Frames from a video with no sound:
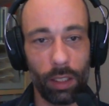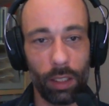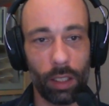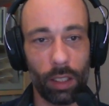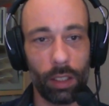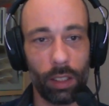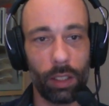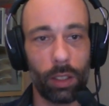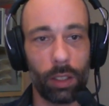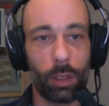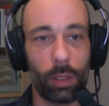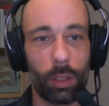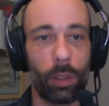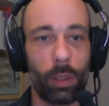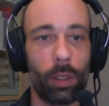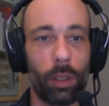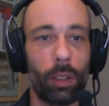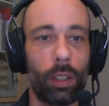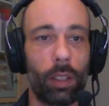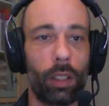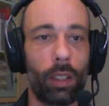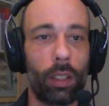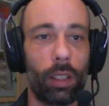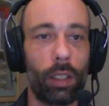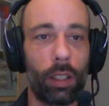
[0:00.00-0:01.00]
I just
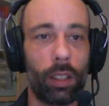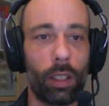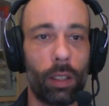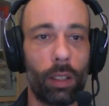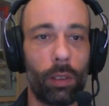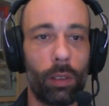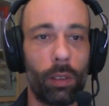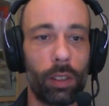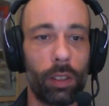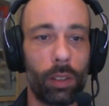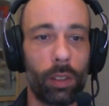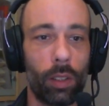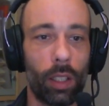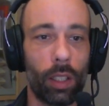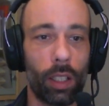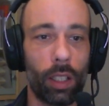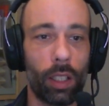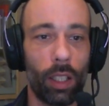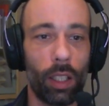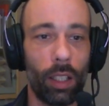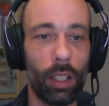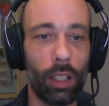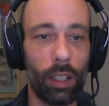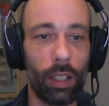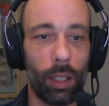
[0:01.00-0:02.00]
will going to
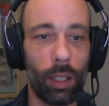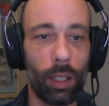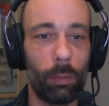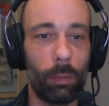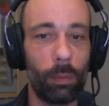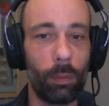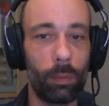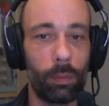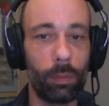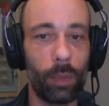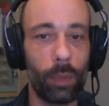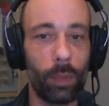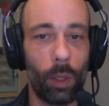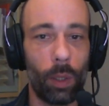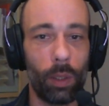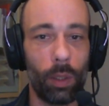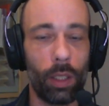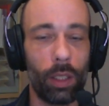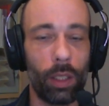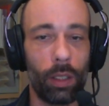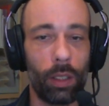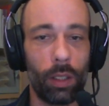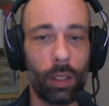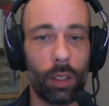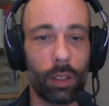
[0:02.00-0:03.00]
unclear them
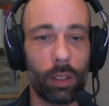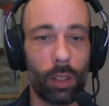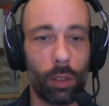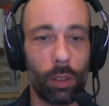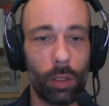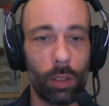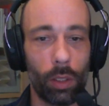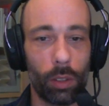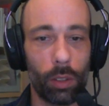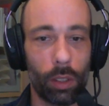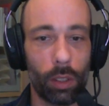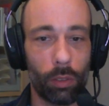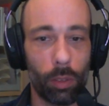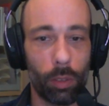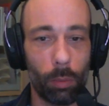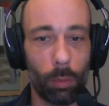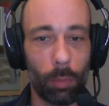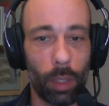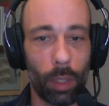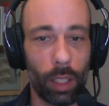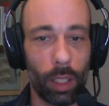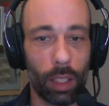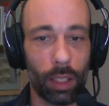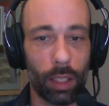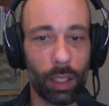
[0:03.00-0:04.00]
only. Just I don't have to
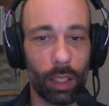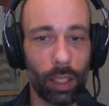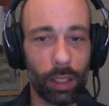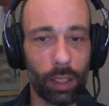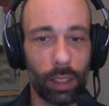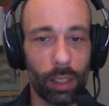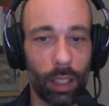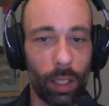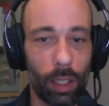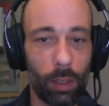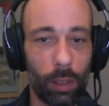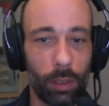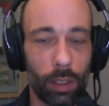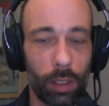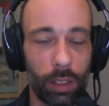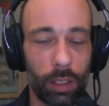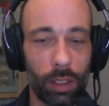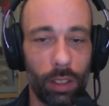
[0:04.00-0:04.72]
make it like now.